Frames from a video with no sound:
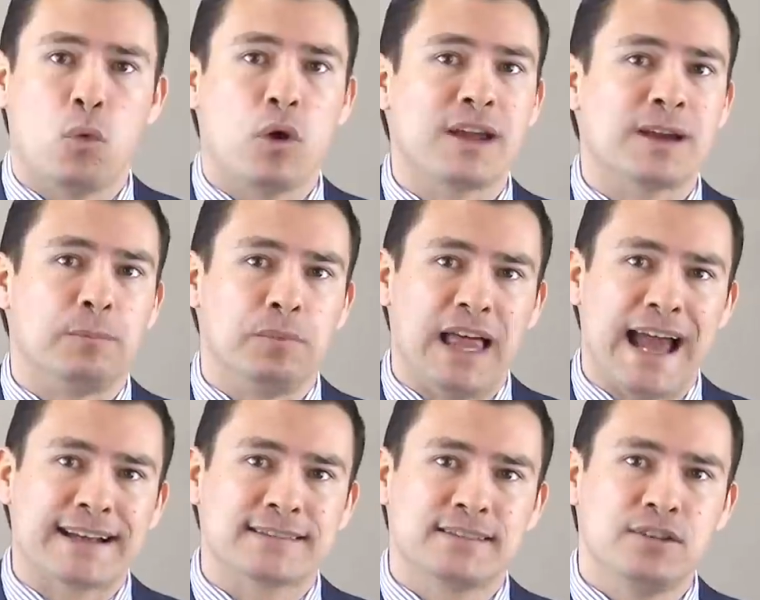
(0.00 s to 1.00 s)
wearing a
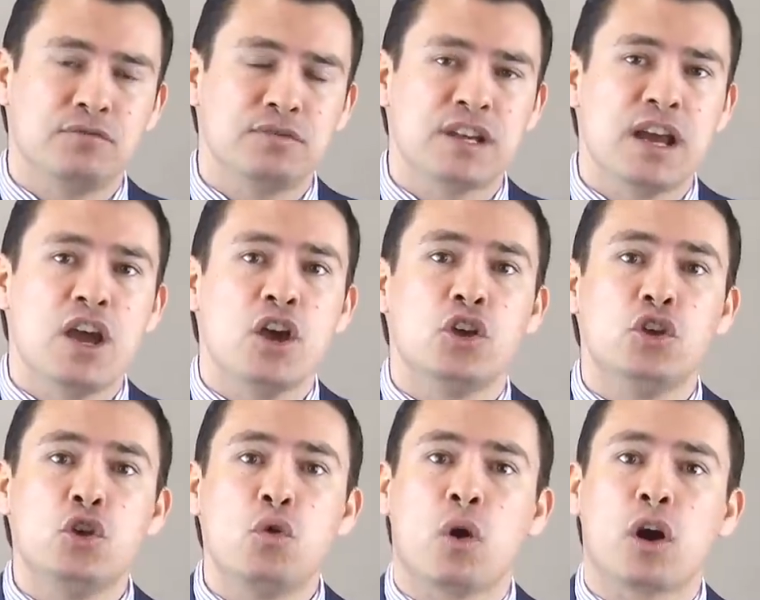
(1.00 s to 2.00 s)
black suit,
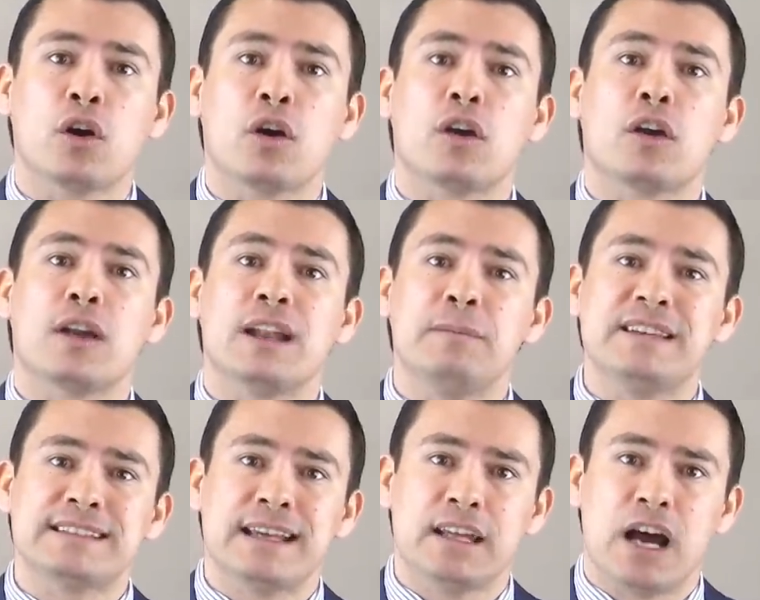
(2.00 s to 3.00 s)
you are going to be
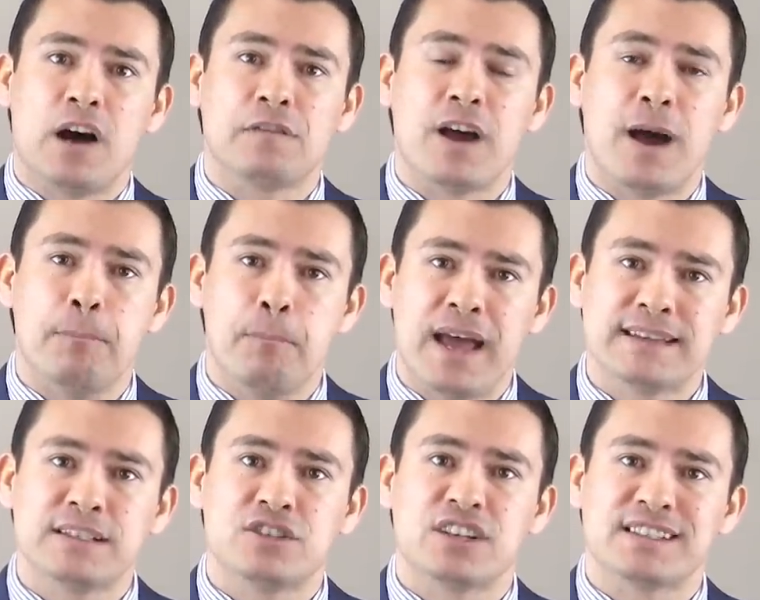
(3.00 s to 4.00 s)
sending off a
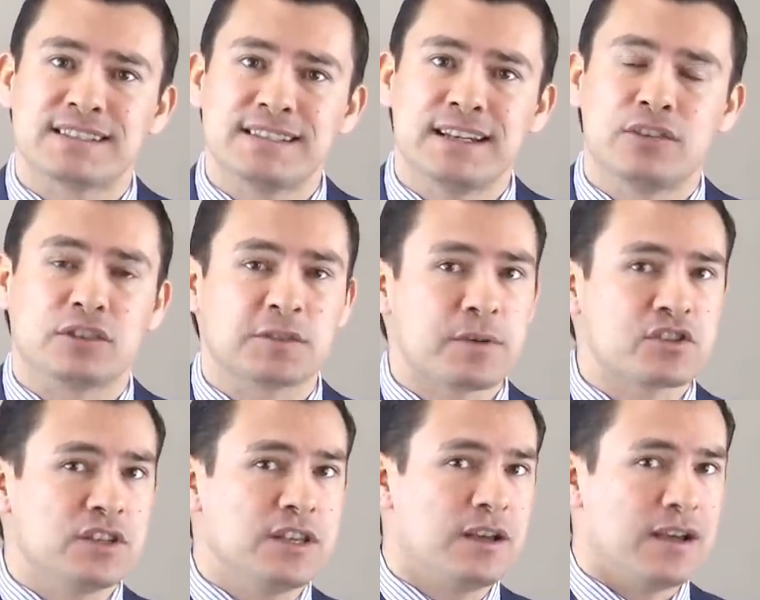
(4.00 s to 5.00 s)
message, a signal,
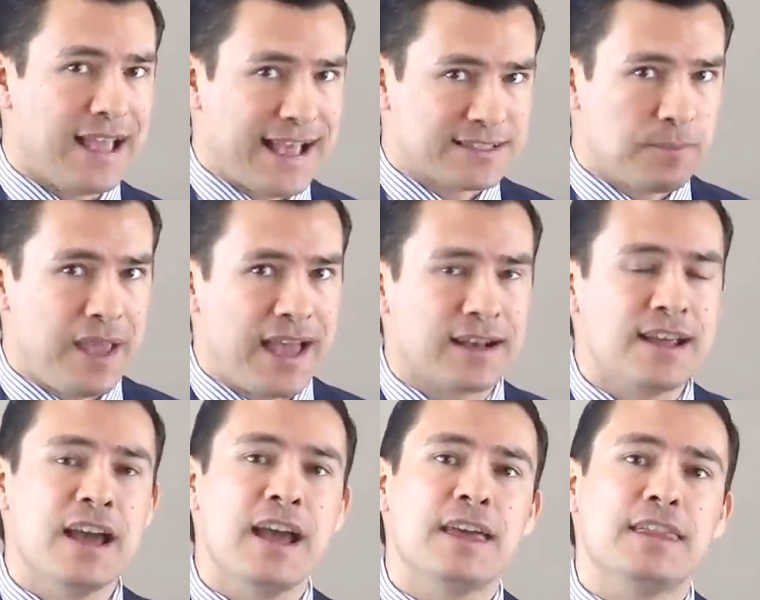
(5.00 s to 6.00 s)
especially as a man,
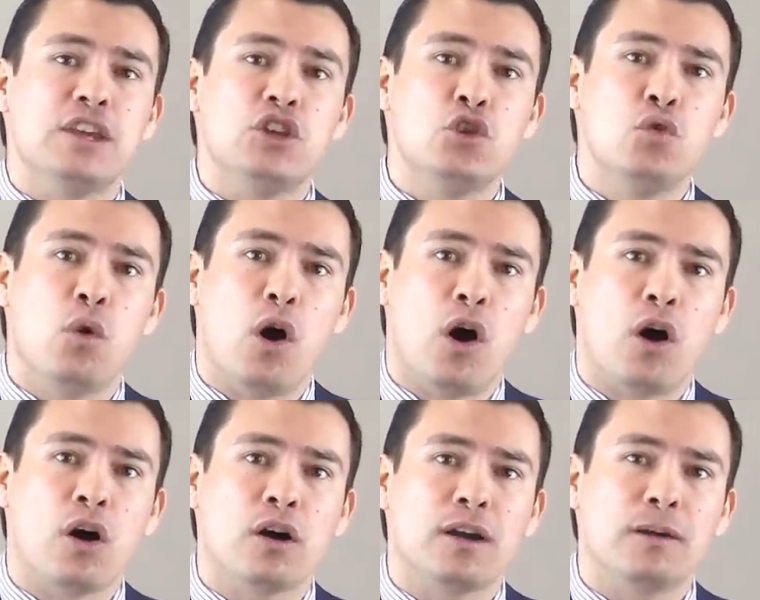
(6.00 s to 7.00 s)
that you
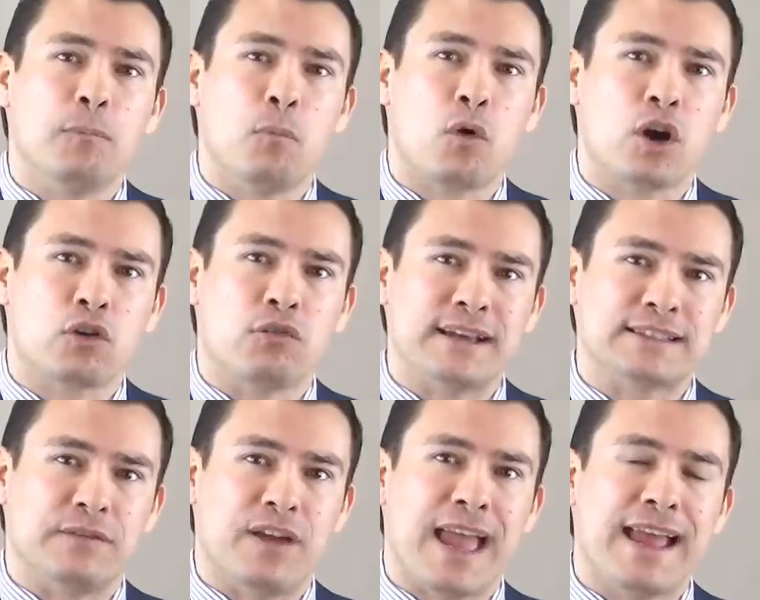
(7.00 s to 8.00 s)
are more
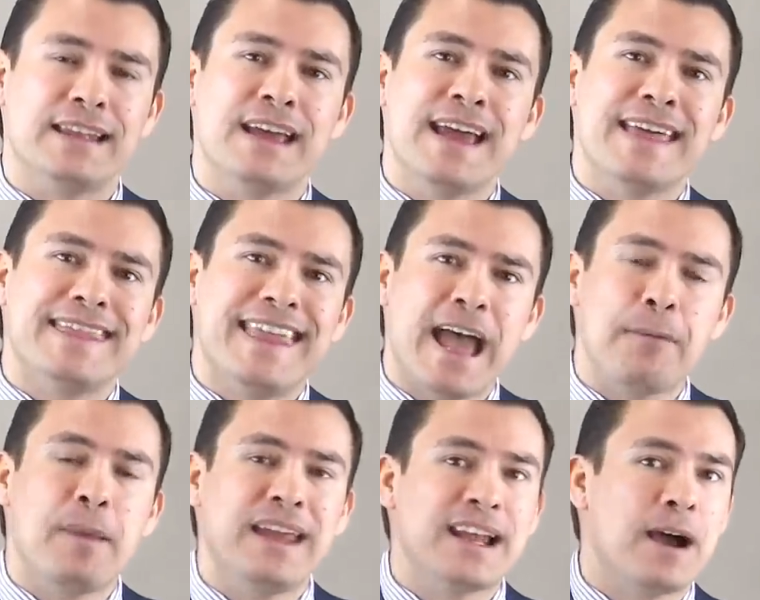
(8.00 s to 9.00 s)
aggressive. And
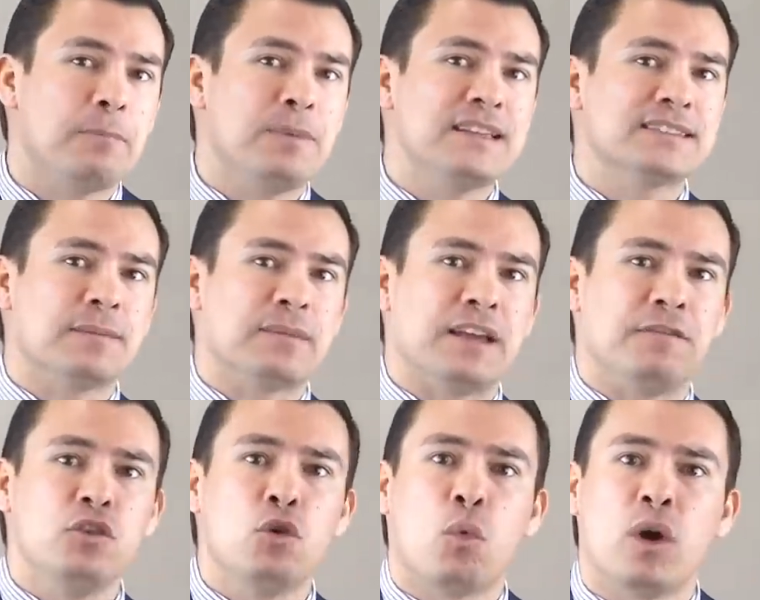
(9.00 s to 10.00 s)
that may not be something.
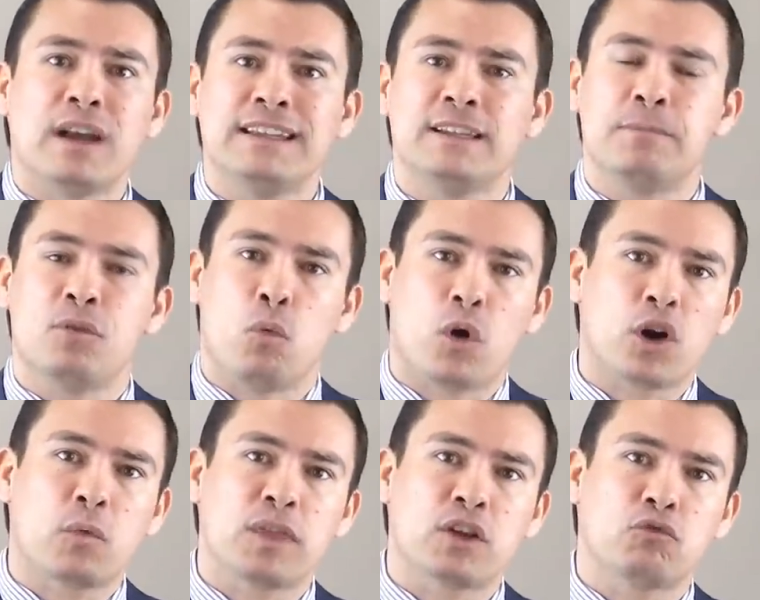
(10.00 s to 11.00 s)
If you're wanting to
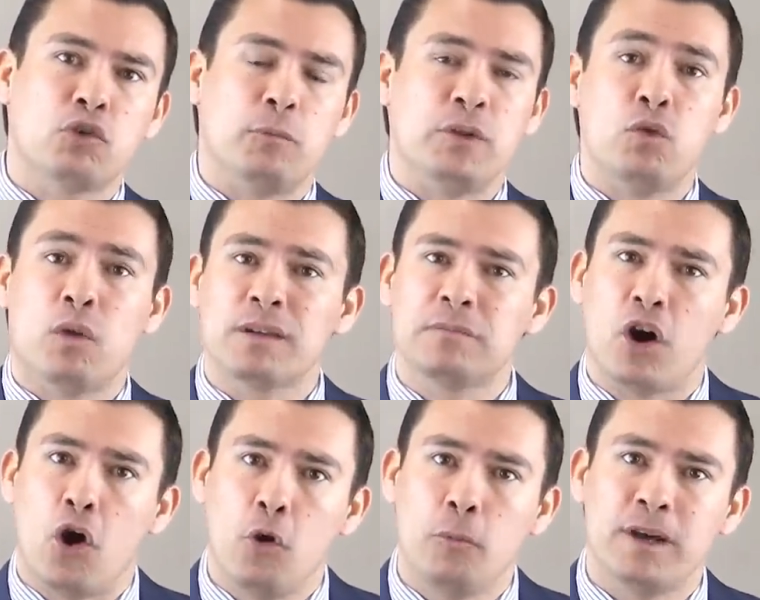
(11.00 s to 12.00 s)
work with a group and you want them
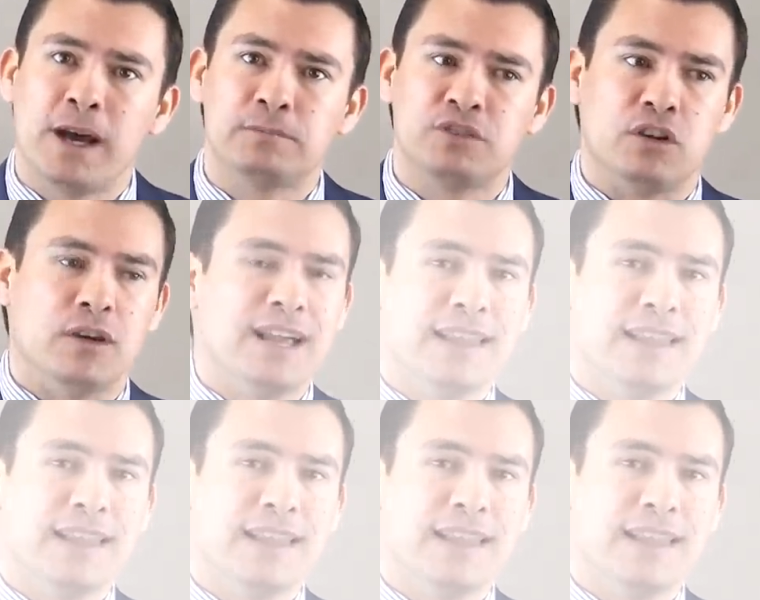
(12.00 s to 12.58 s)
to open up to you,